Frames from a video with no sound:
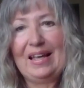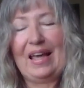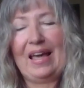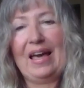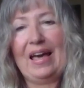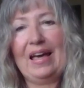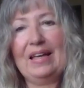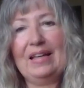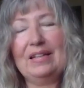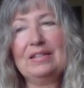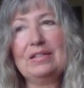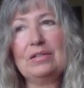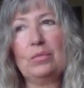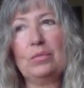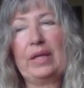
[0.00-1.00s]

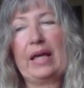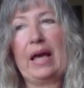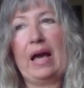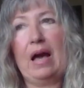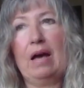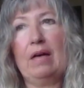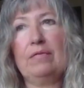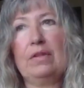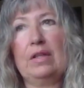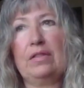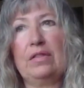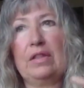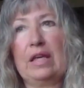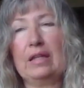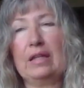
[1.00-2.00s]
and we have the
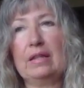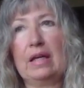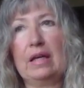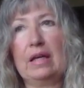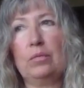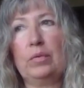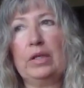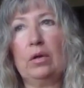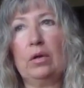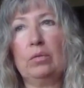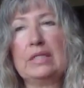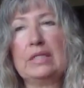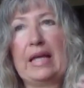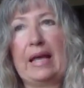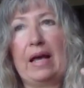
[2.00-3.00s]
thing that we
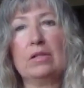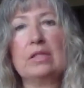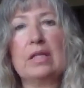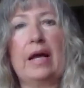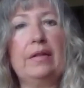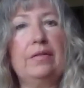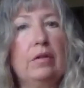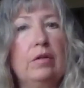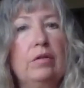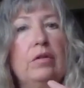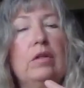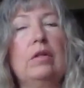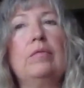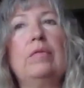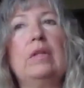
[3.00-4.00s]
don't say outside,
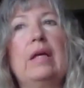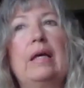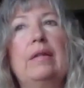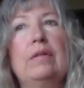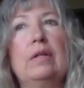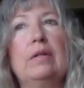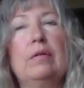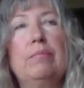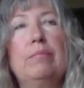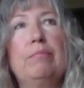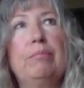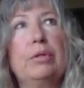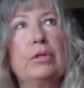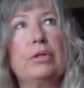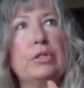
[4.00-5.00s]
the
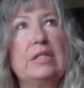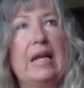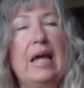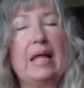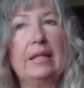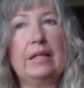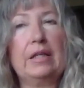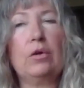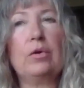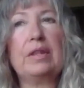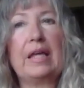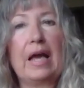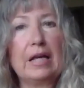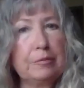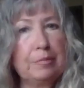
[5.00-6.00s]
personality or
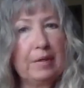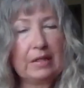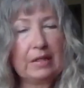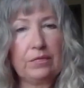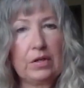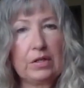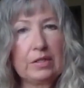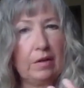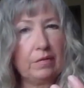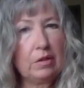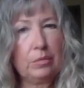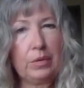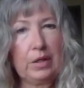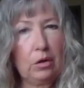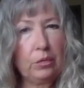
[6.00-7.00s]
the aspect of ourselves
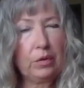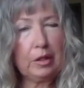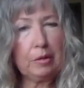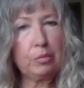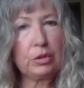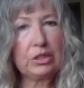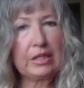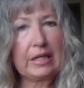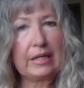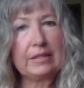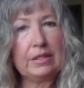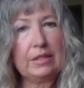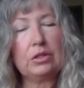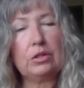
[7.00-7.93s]
that we don't really project